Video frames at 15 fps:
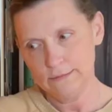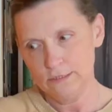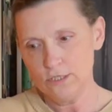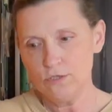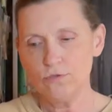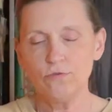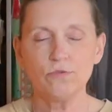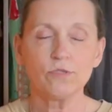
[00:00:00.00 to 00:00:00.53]

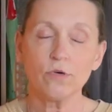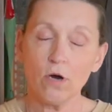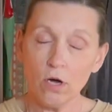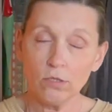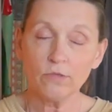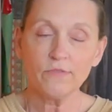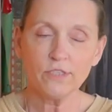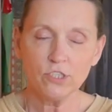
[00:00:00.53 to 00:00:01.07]
use
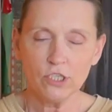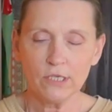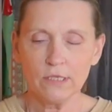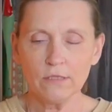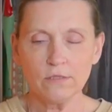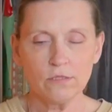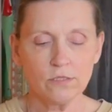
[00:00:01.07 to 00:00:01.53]
all of the chicken.